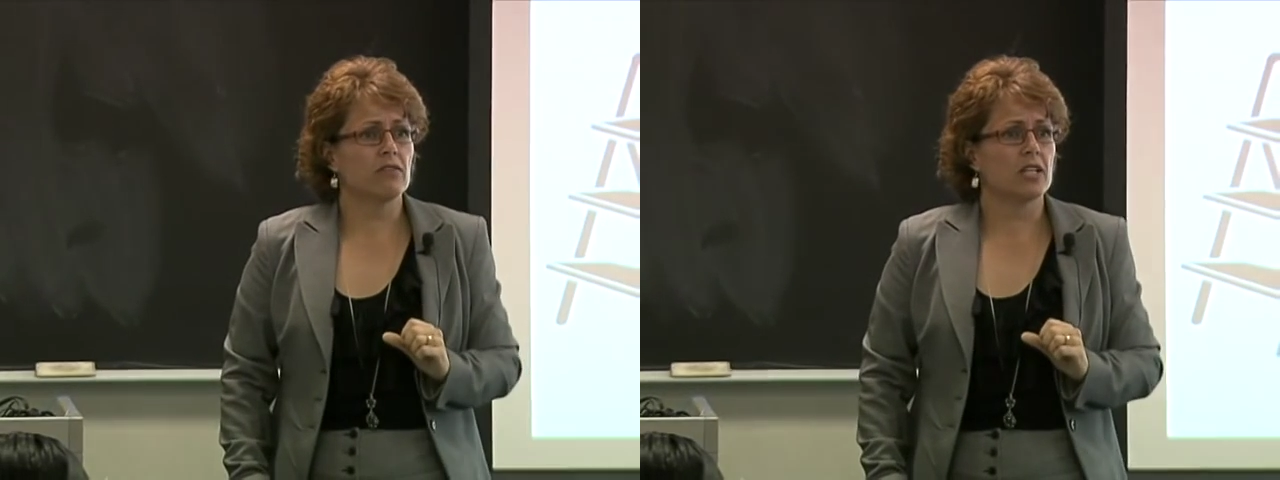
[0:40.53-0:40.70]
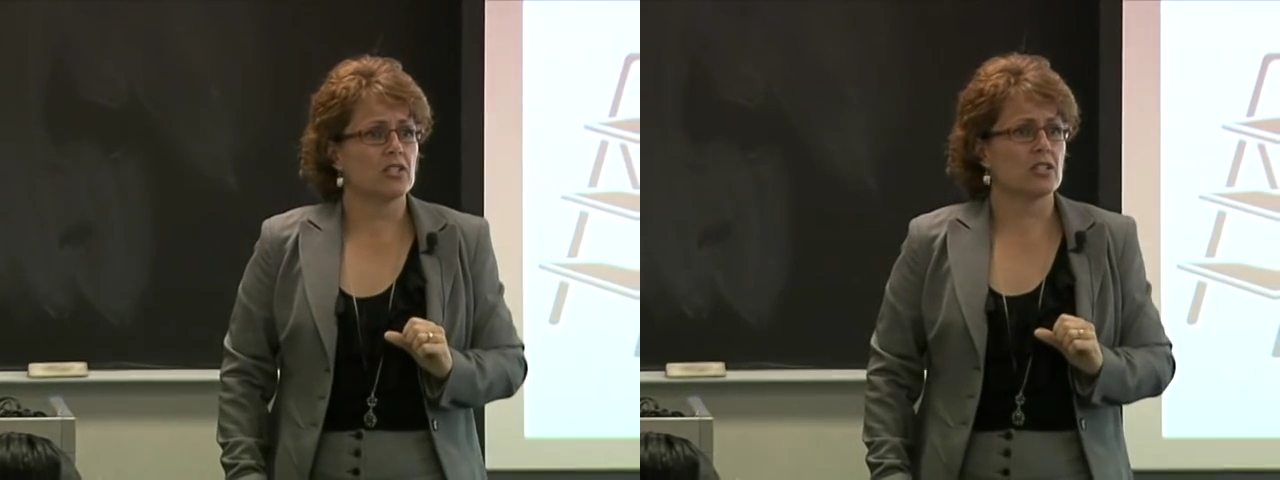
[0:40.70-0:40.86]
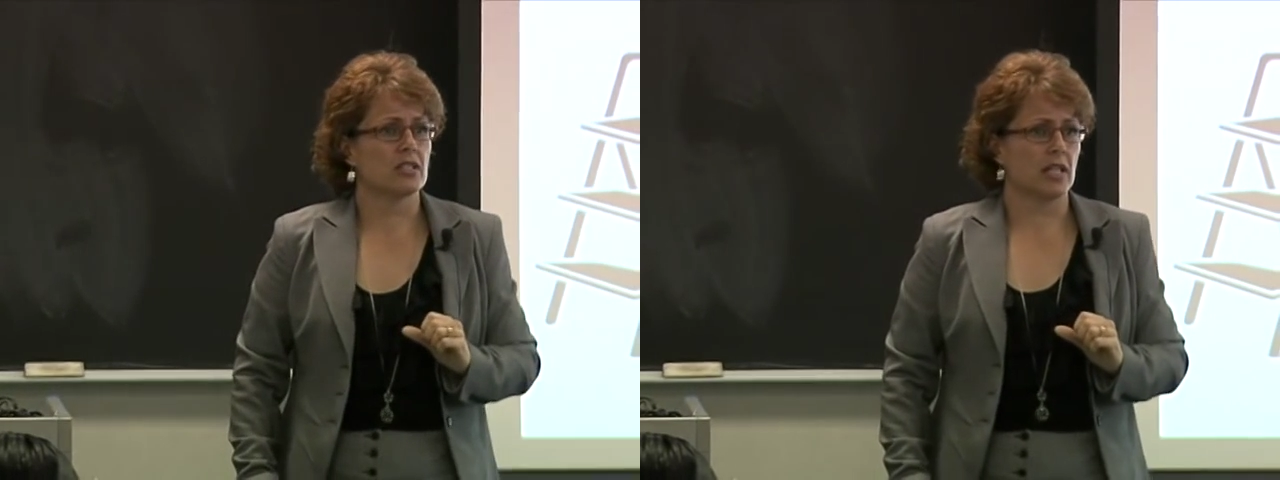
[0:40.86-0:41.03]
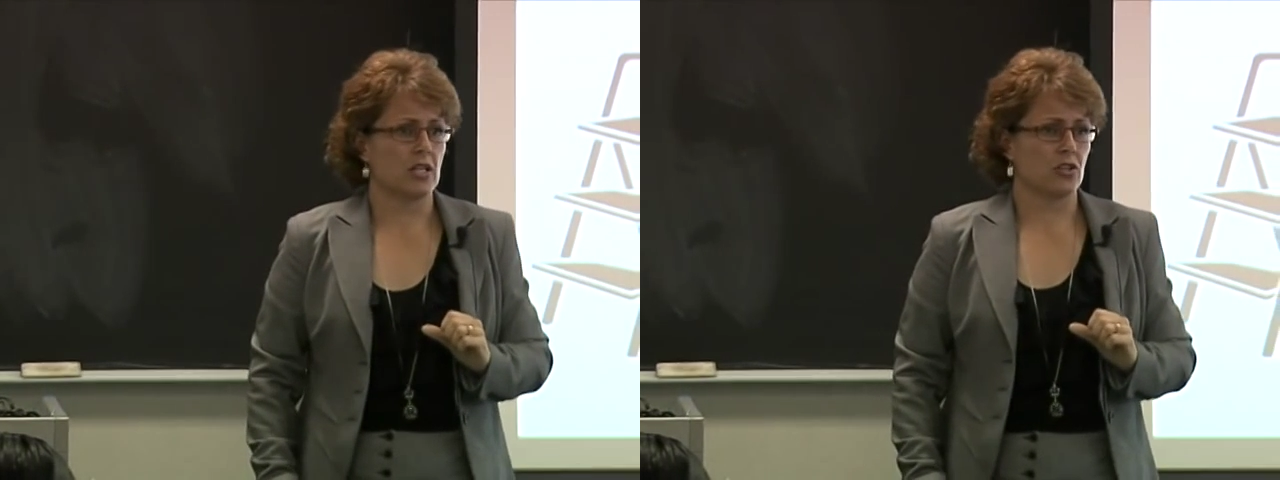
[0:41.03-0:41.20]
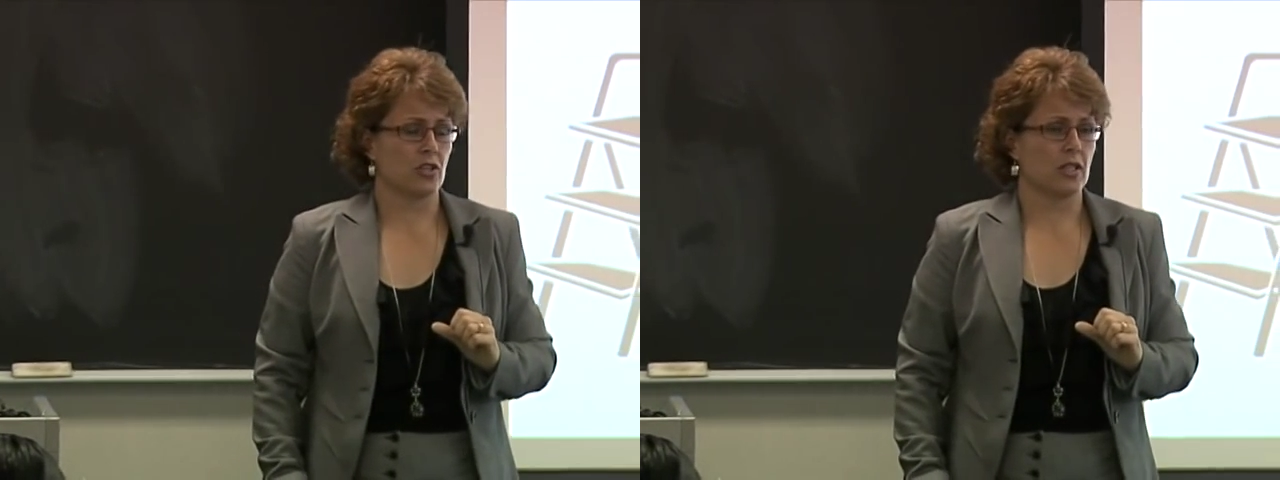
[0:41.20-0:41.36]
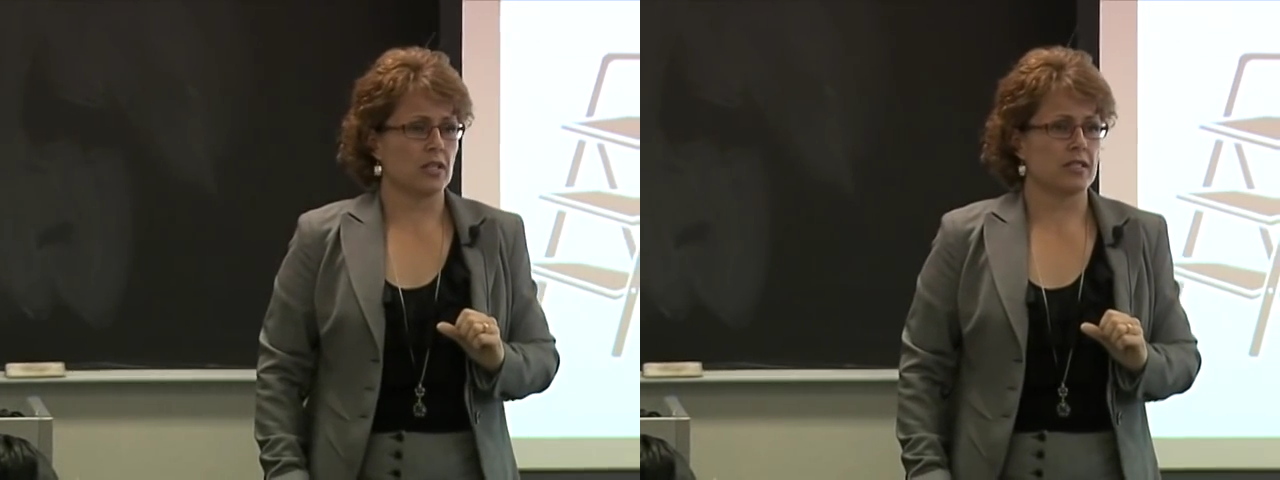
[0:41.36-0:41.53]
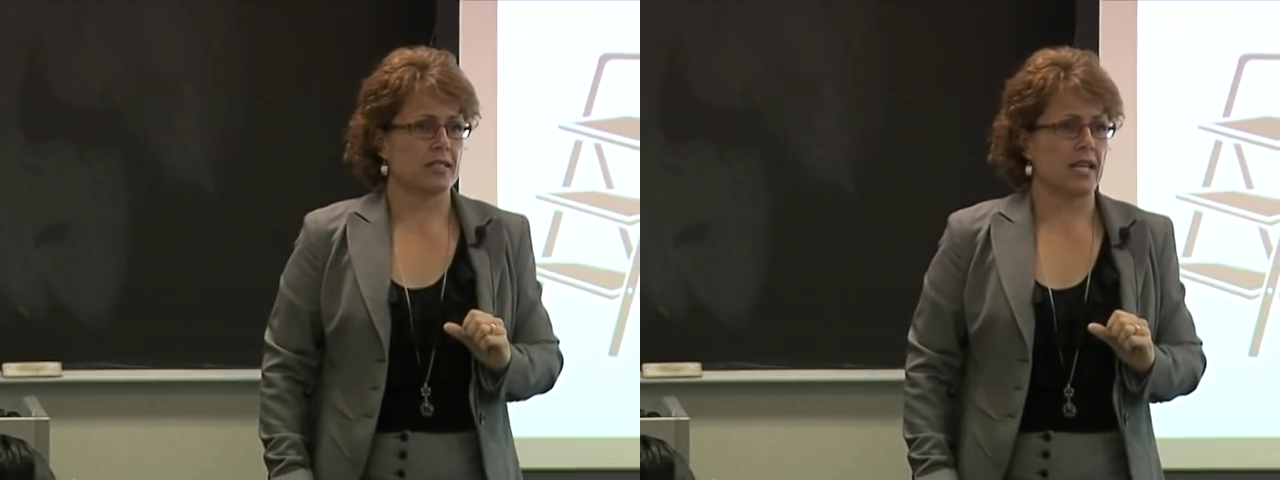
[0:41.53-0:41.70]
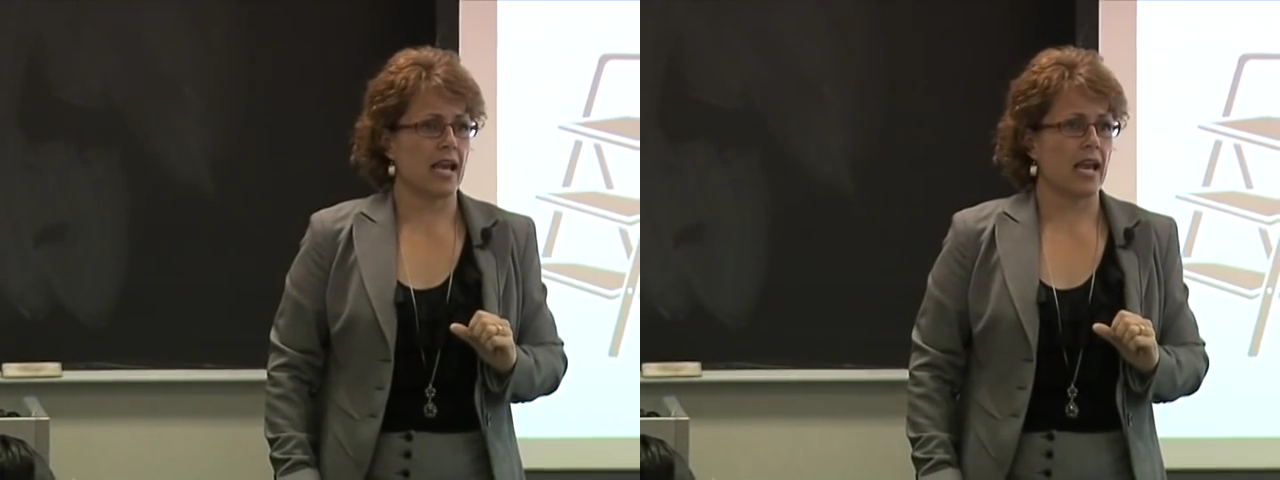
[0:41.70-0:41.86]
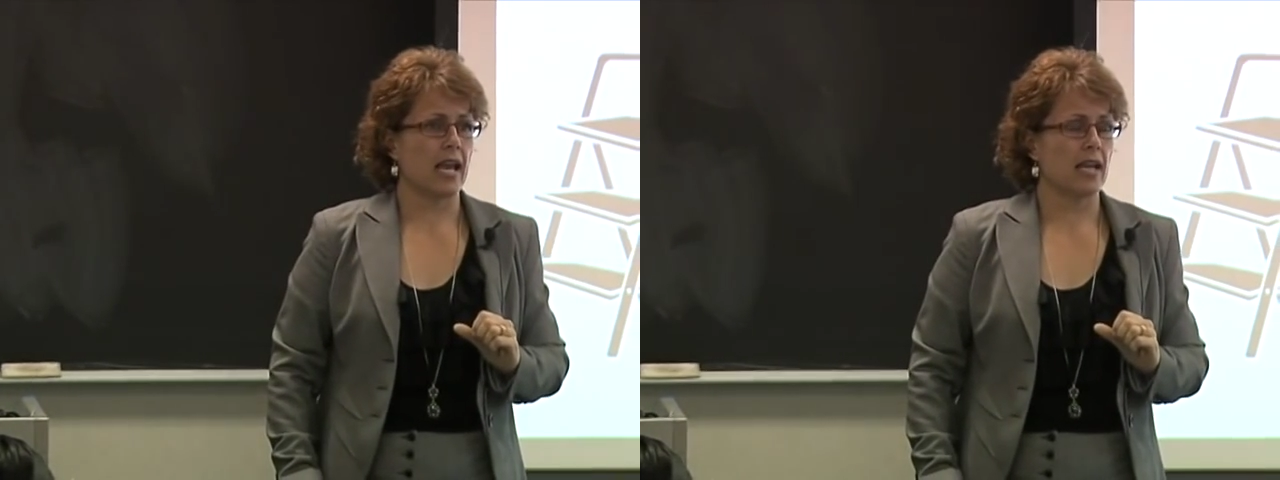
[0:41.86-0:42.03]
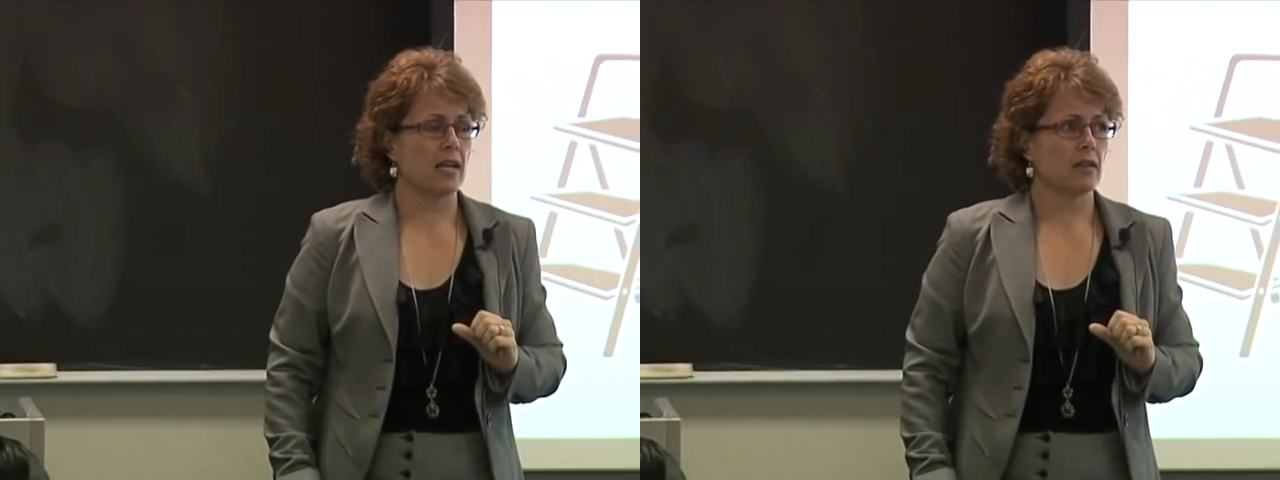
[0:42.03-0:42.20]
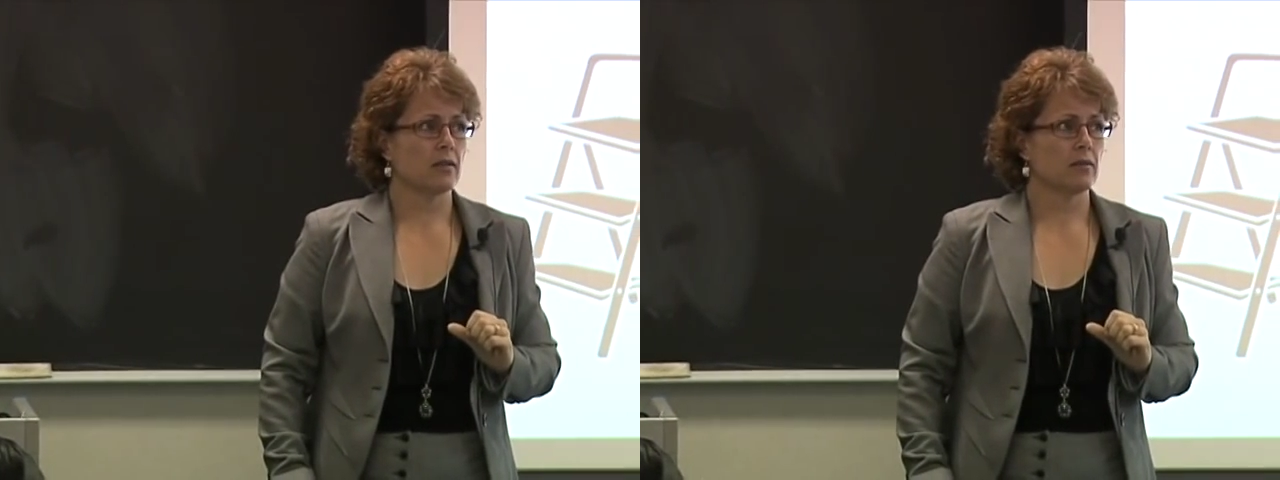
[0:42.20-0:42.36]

legislation and say,